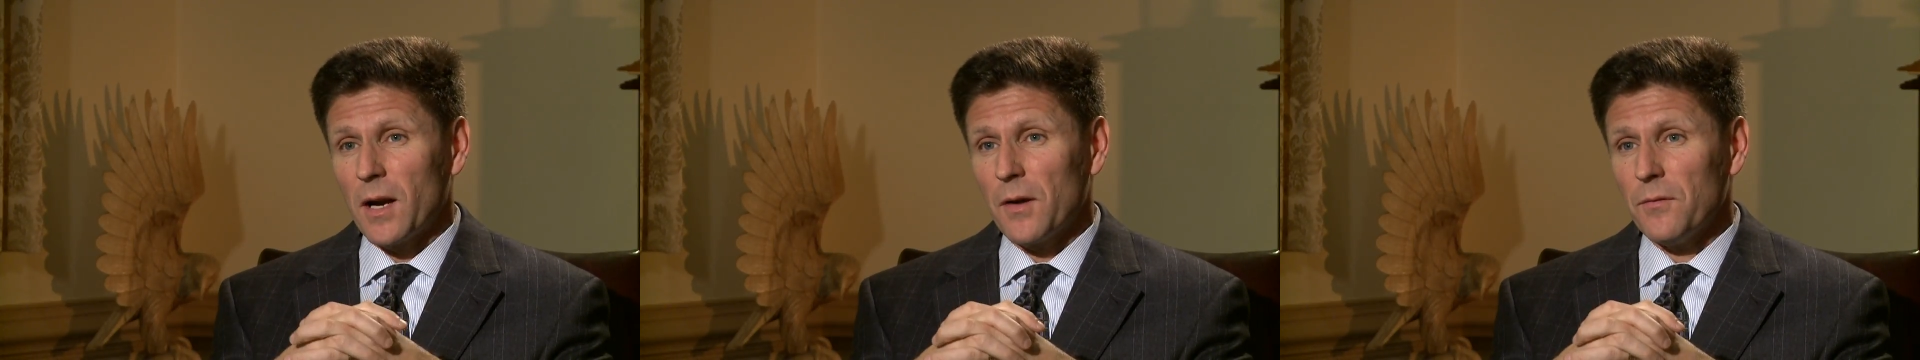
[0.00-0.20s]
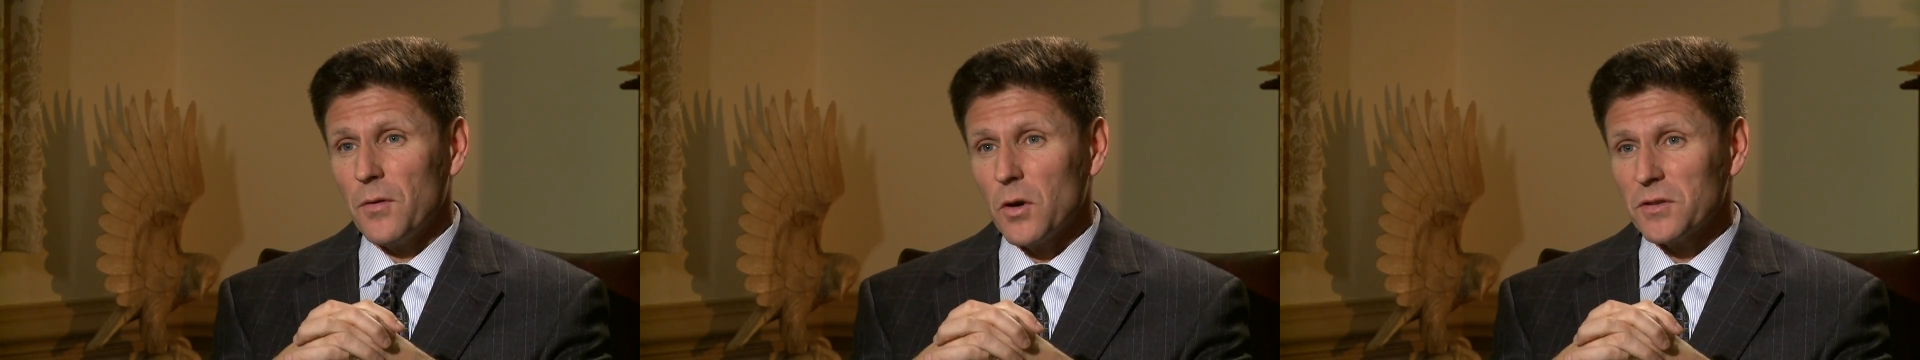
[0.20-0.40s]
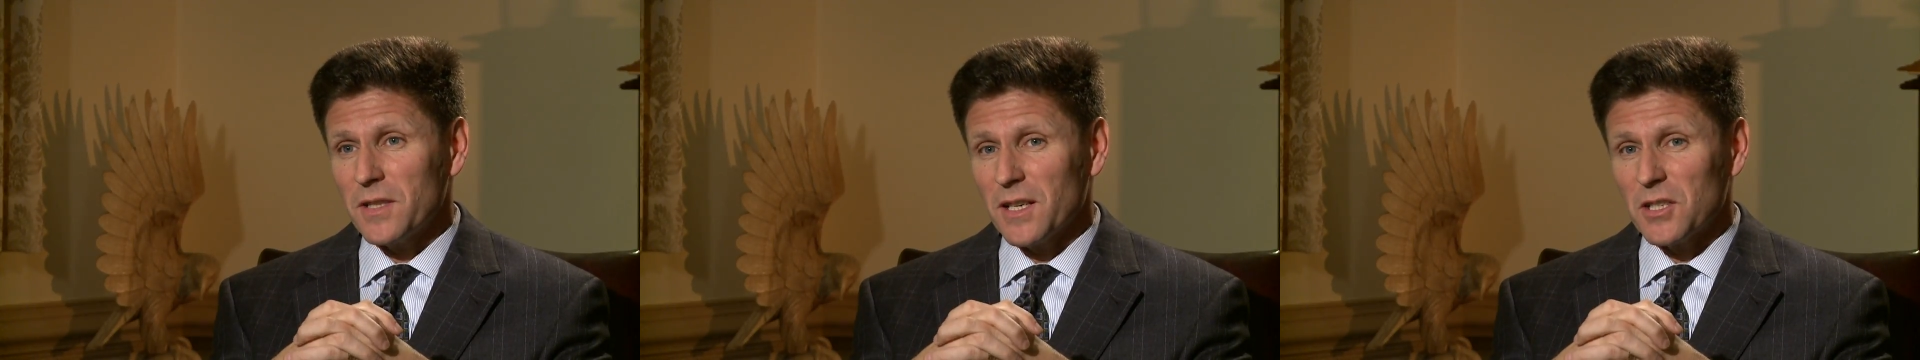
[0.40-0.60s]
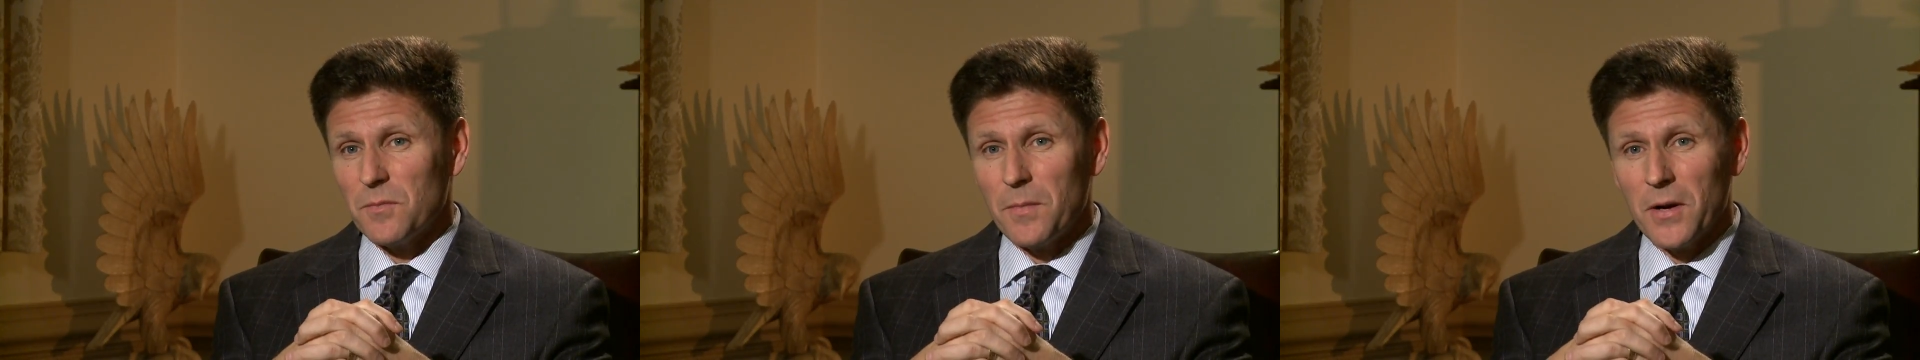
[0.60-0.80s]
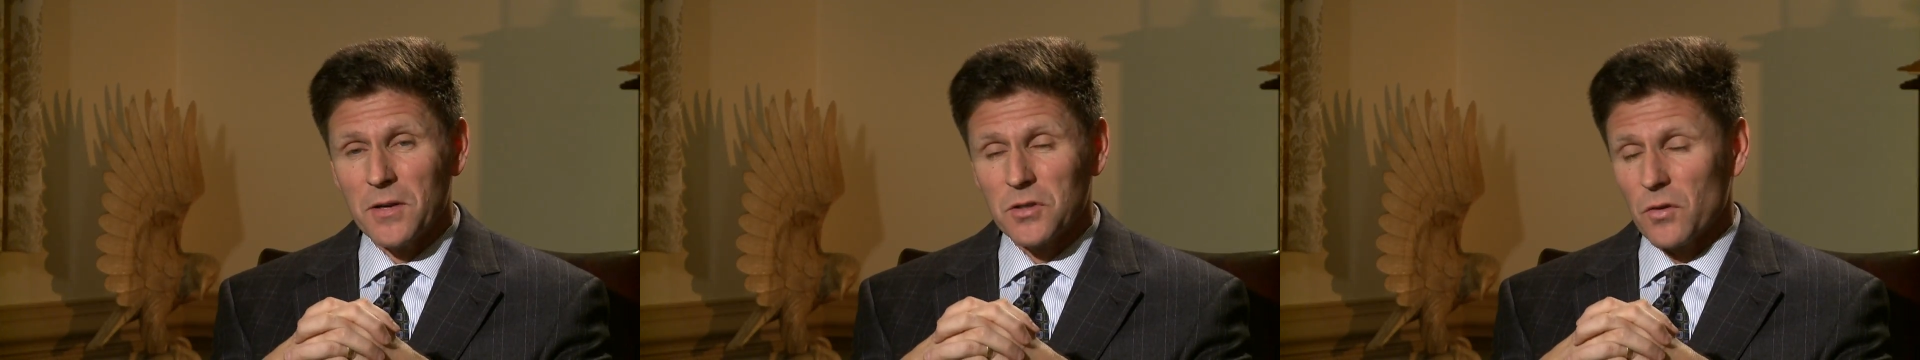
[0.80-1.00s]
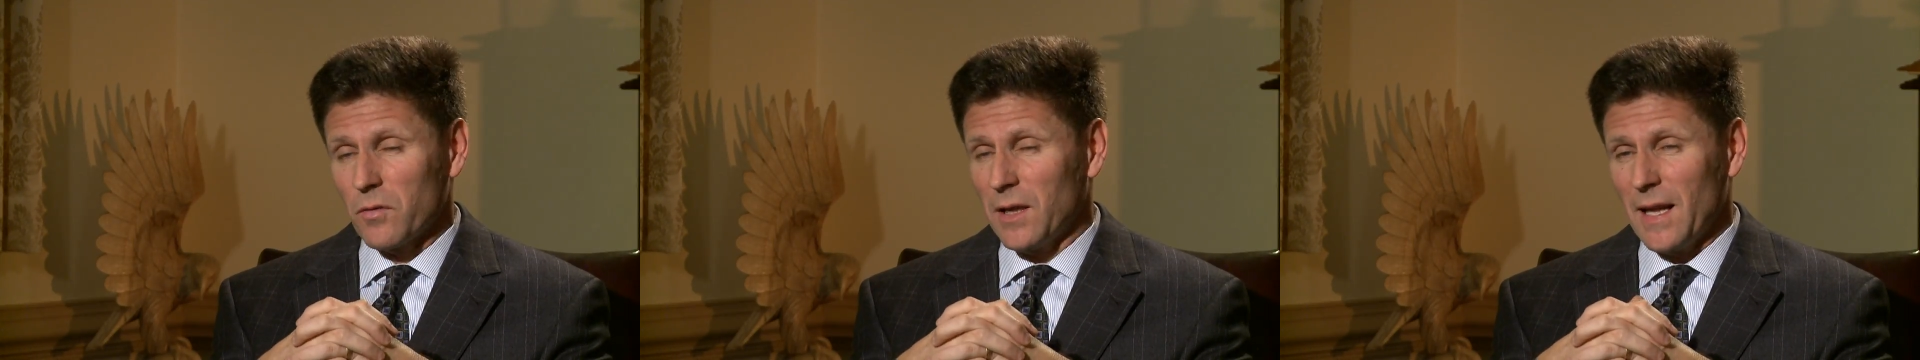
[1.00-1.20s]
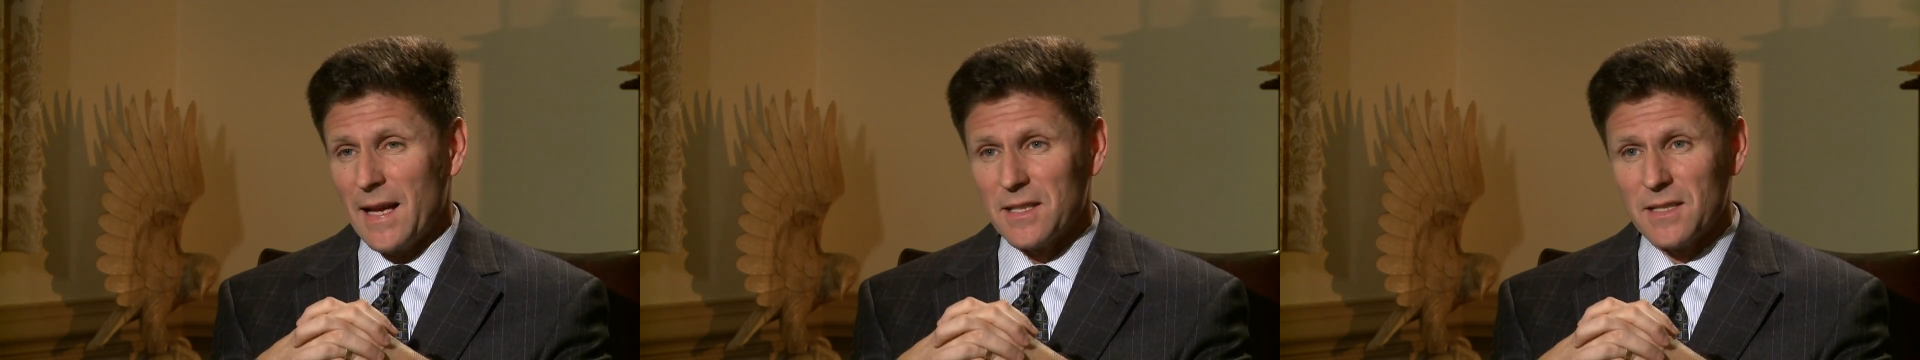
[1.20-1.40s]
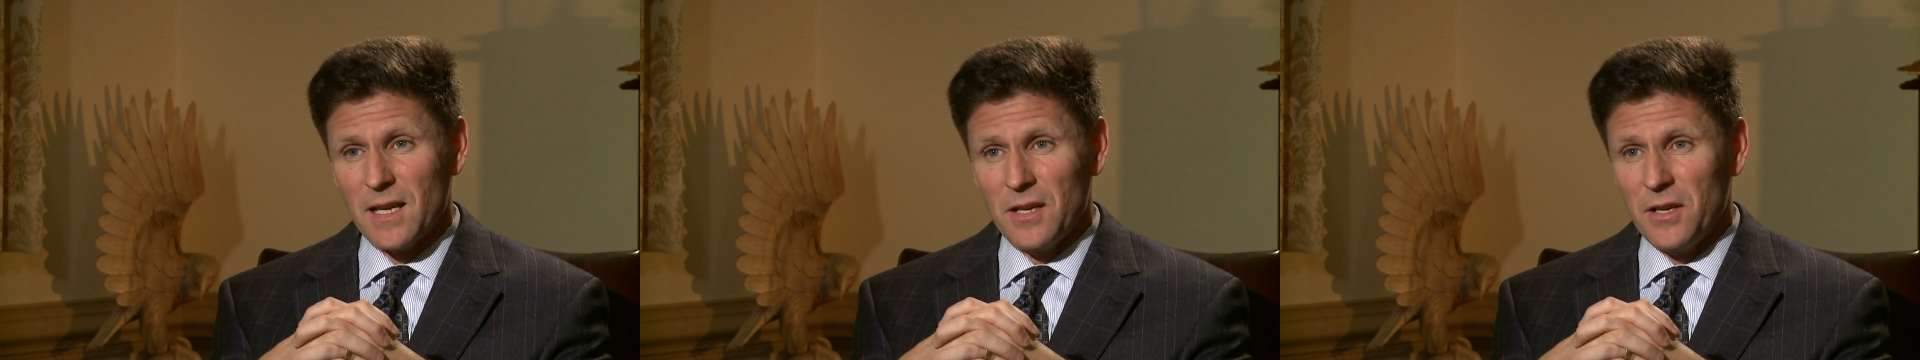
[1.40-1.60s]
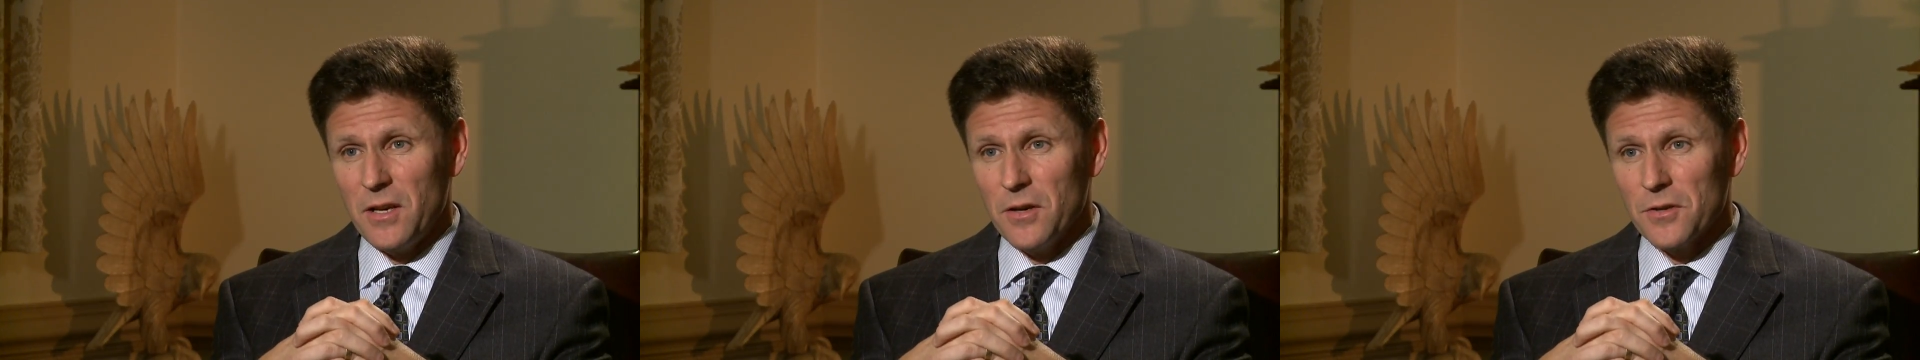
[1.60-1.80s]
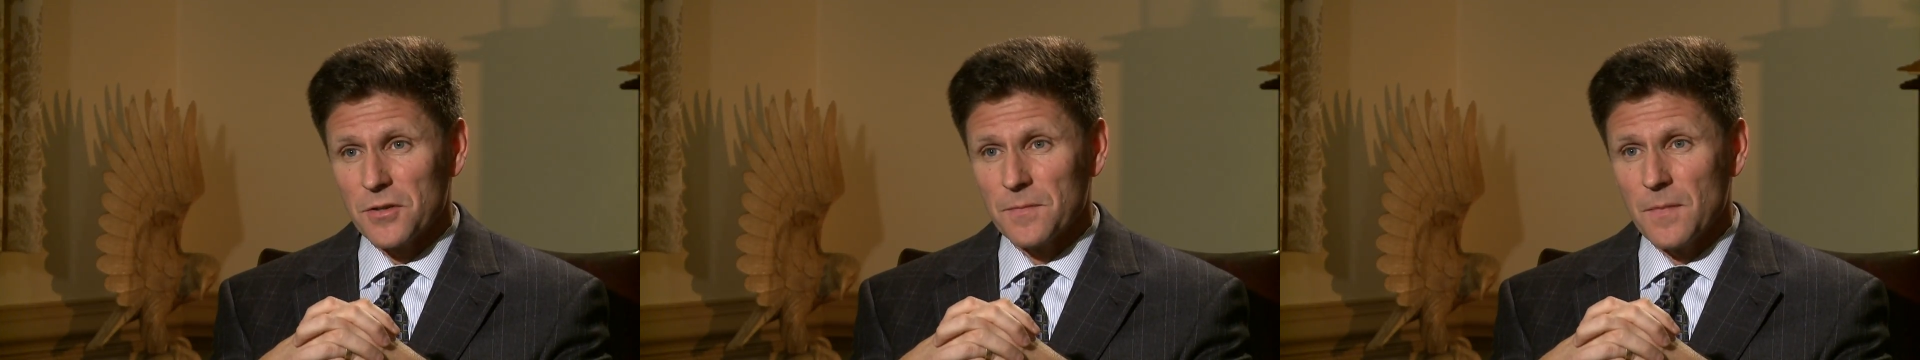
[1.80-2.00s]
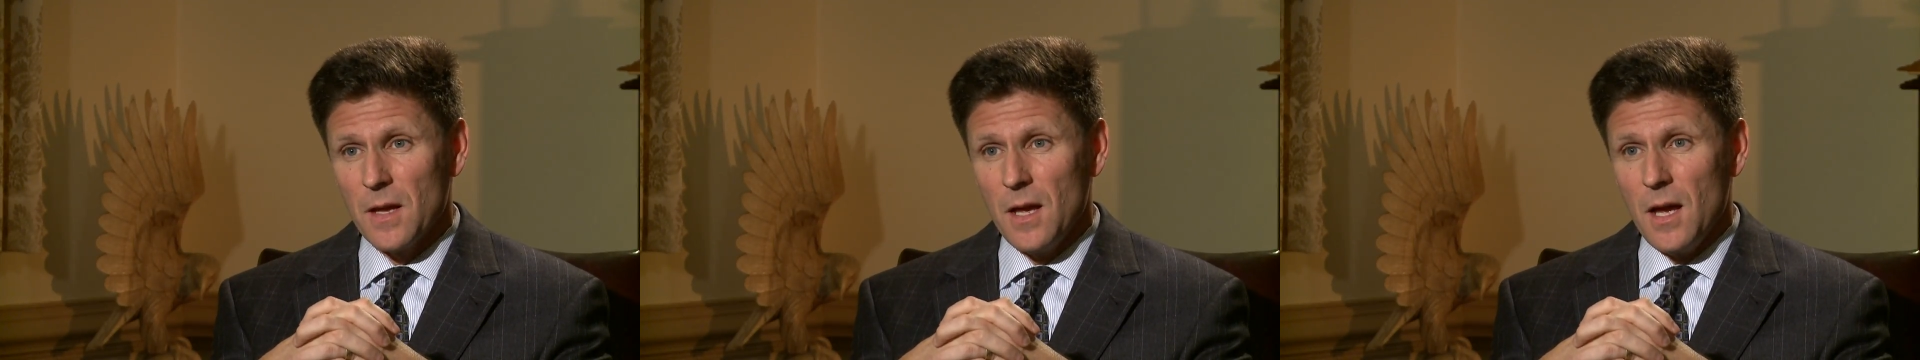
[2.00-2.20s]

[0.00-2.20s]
our folks had experienced over the last 10 years